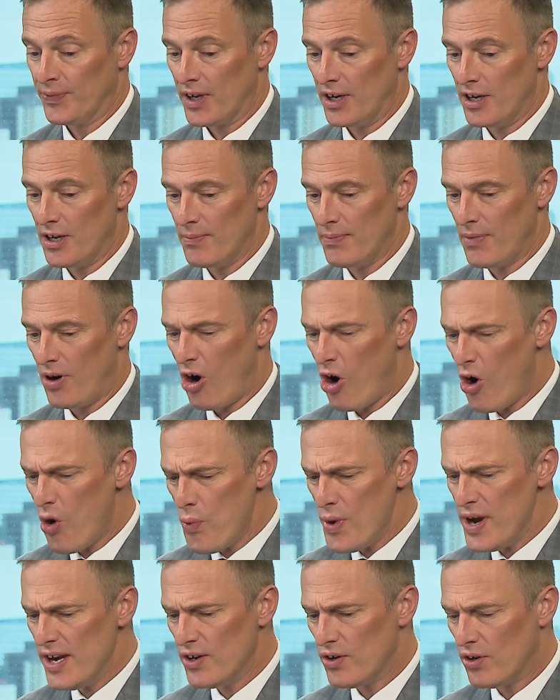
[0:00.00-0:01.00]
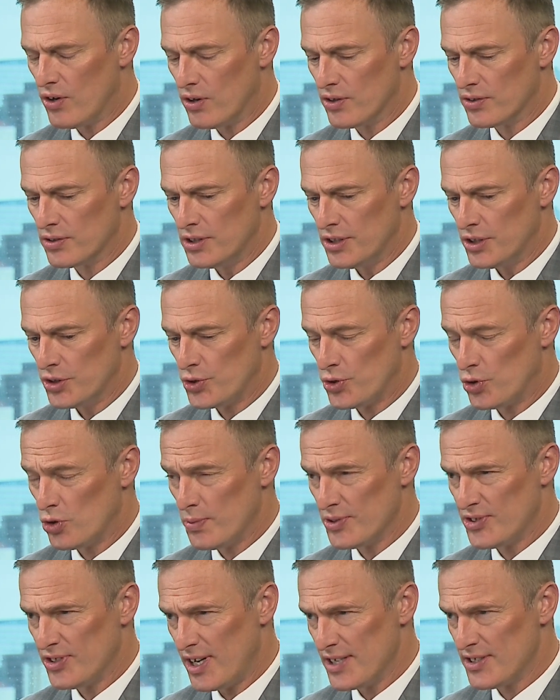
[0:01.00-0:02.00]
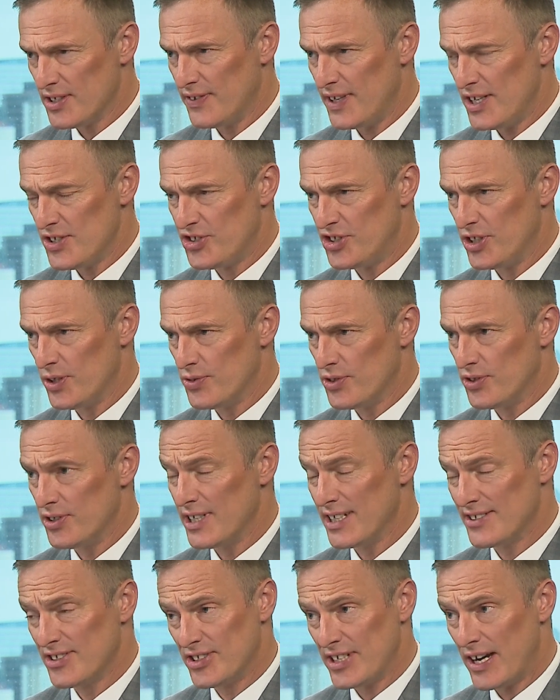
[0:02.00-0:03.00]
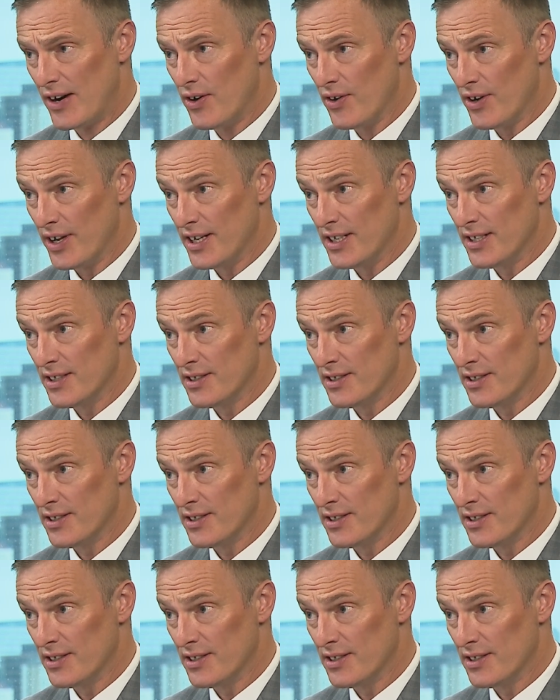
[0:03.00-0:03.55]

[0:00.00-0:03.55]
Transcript: Are we not traumatising these children necessarily?